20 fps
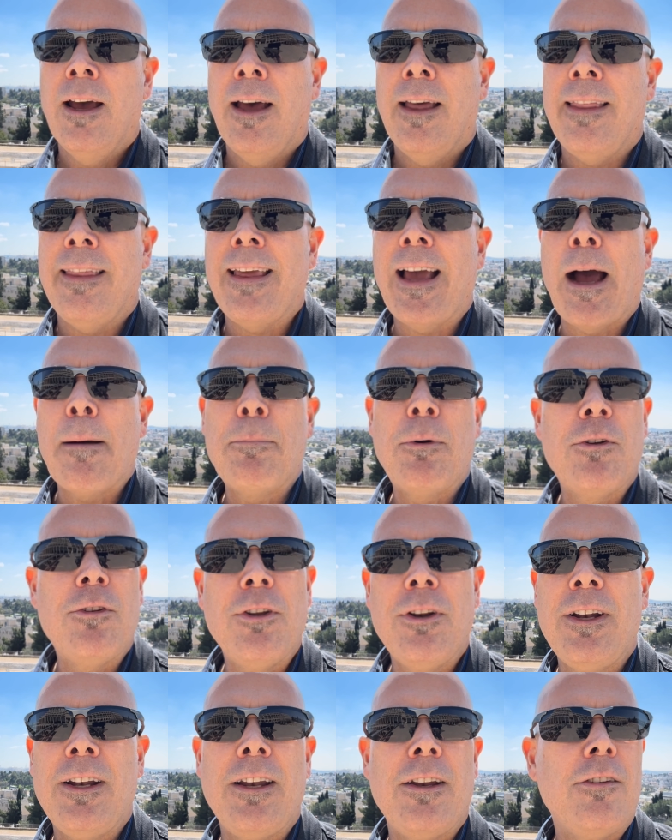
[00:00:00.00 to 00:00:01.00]
the
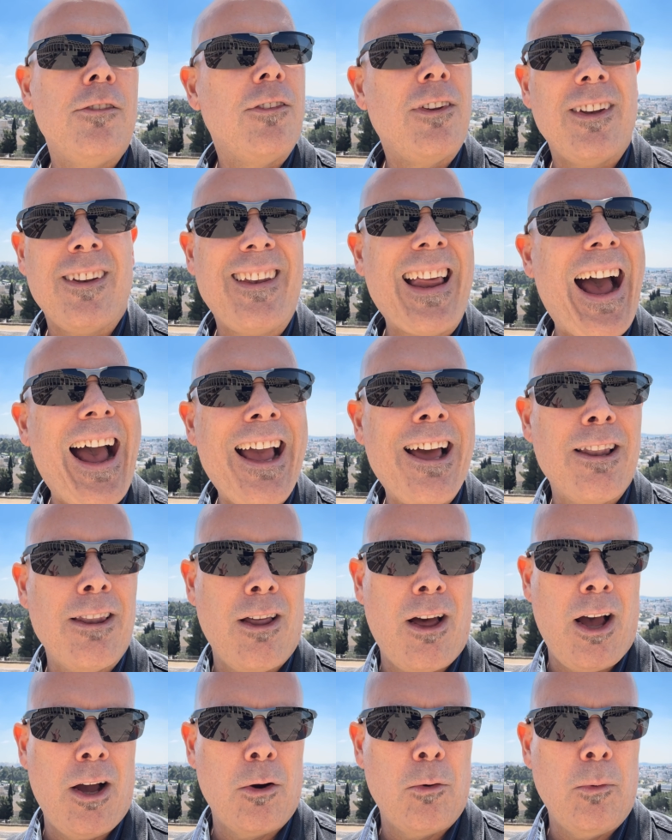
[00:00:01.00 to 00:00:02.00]
opportunity just to
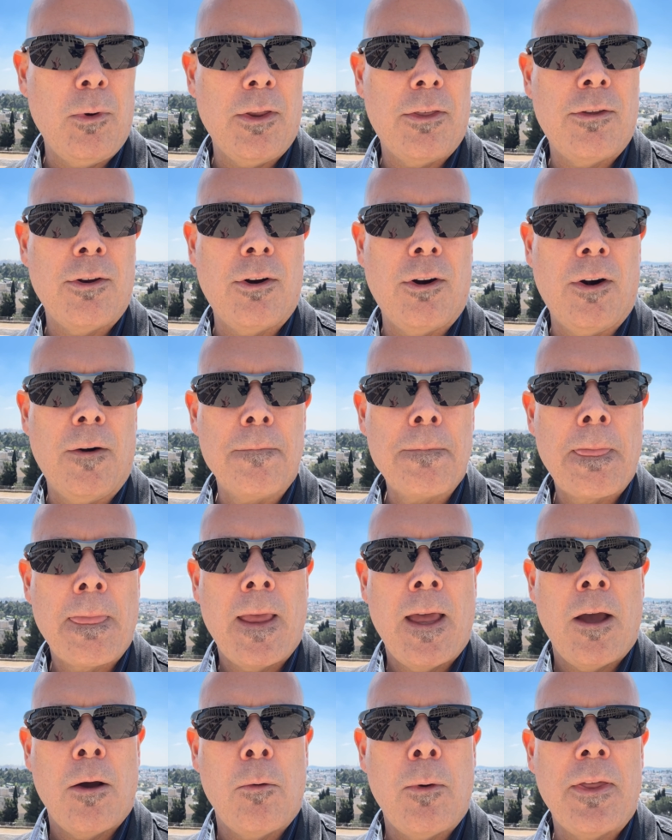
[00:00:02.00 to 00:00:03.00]
dialogue with her
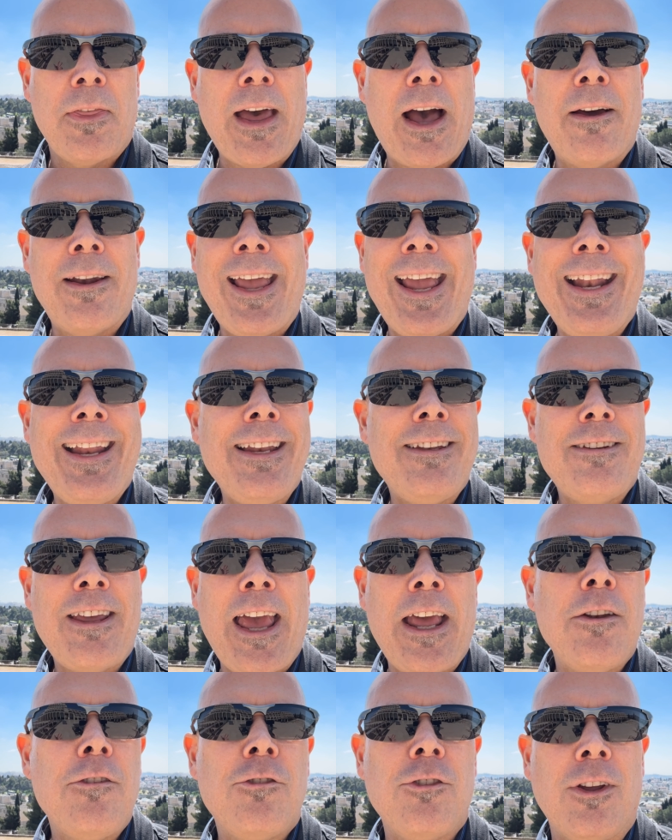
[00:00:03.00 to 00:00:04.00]
without any
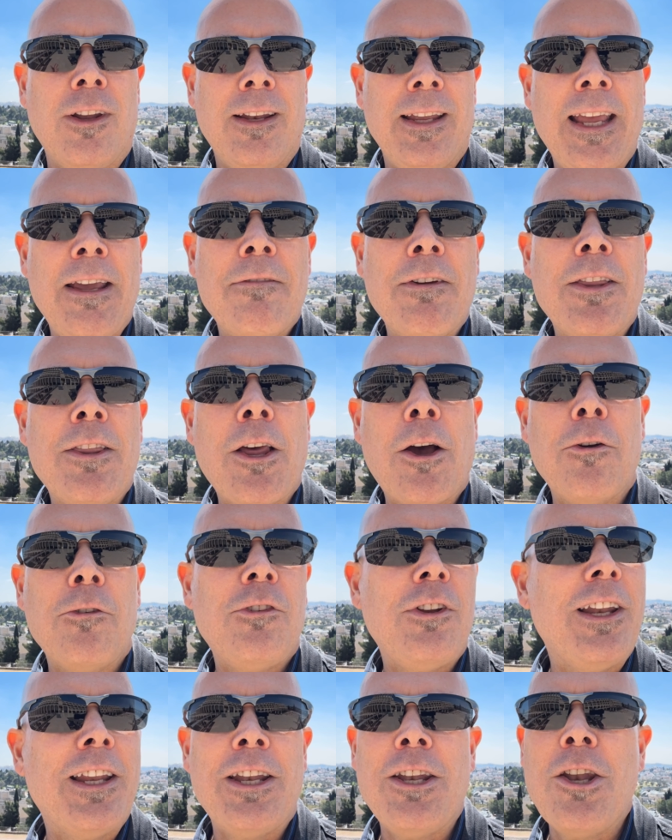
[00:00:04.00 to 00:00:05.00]
tension. Even though
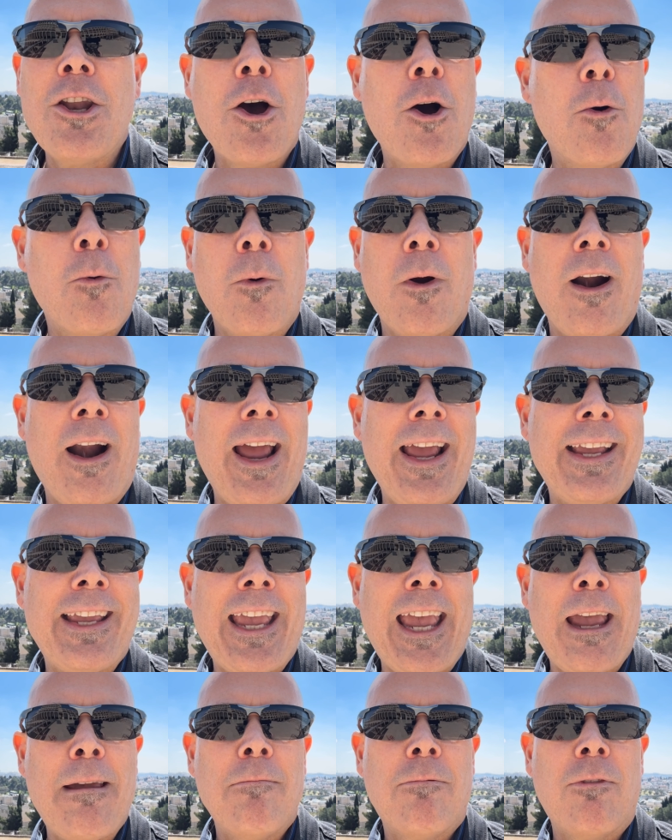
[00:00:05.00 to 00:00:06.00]
she didn't know where I
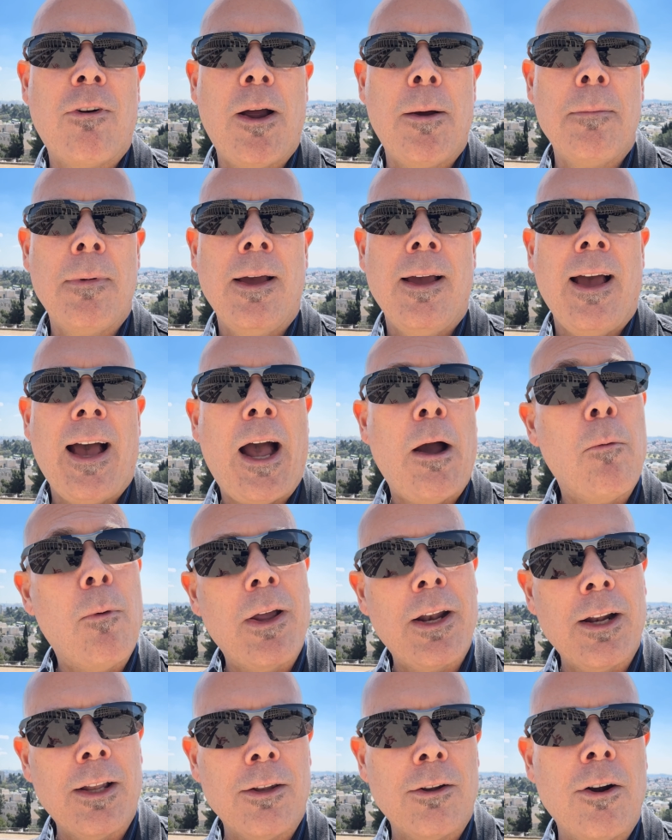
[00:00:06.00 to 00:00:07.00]
came from, I
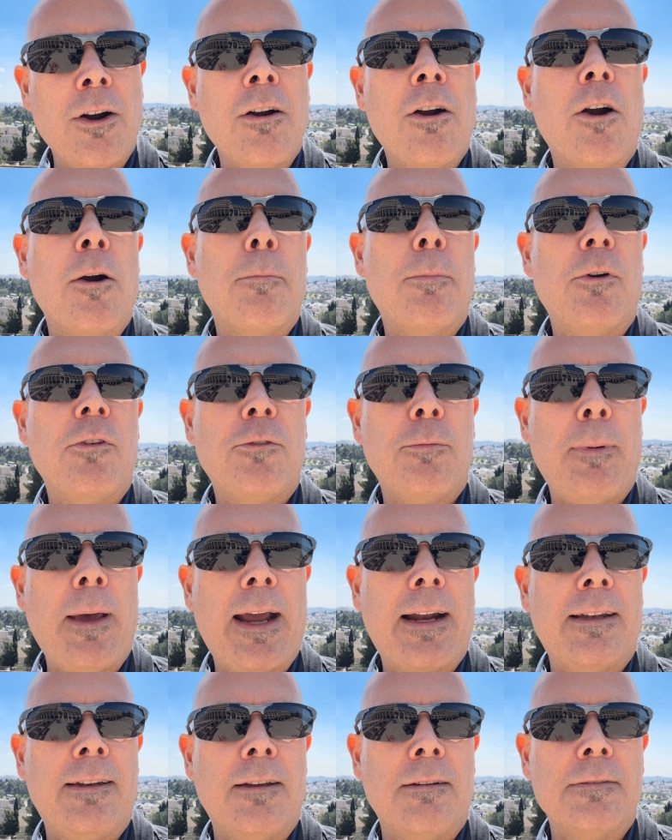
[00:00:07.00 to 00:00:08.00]
wanted to learn her
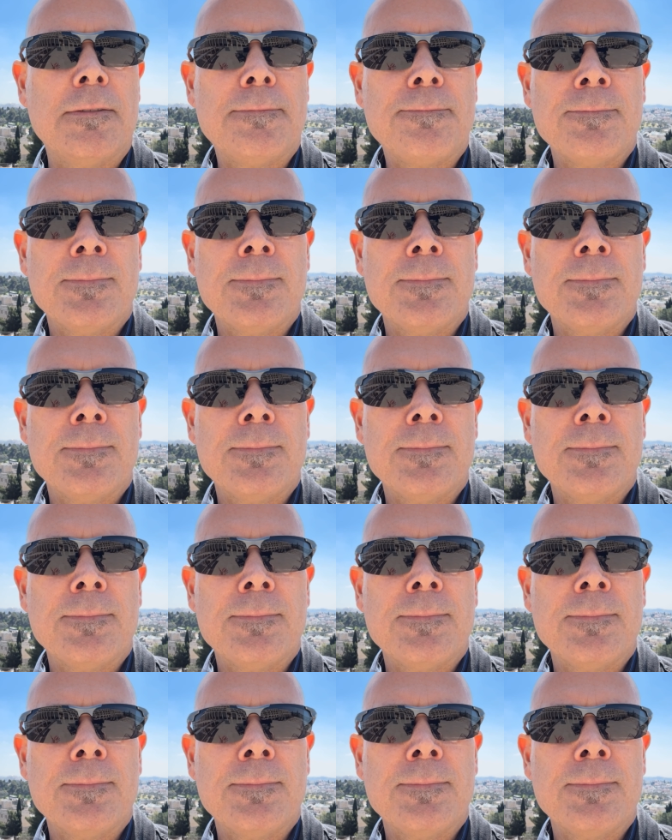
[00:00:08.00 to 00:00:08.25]
perspective.